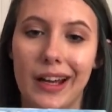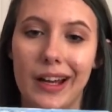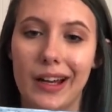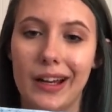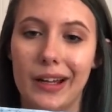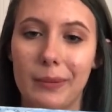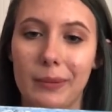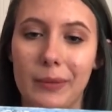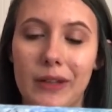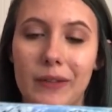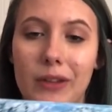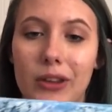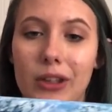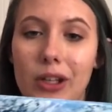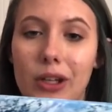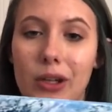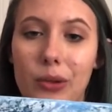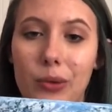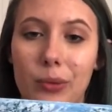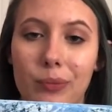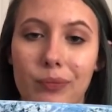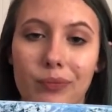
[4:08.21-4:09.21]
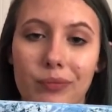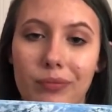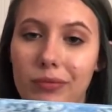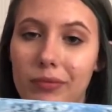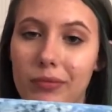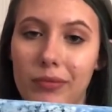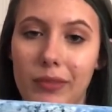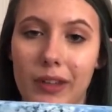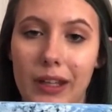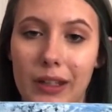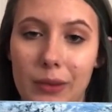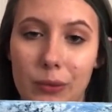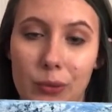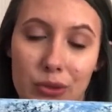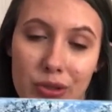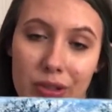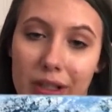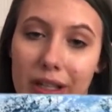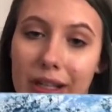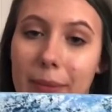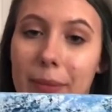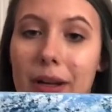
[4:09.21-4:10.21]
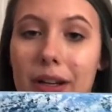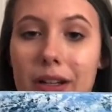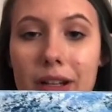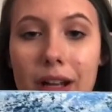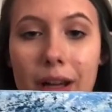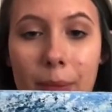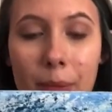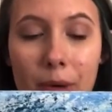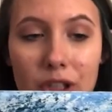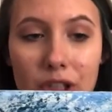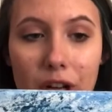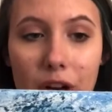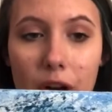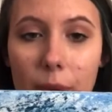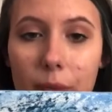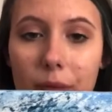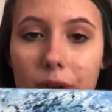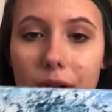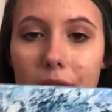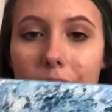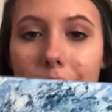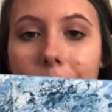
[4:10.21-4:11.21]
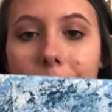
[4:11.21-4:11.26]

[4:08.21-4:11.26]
even though it wasn't going to much help for her.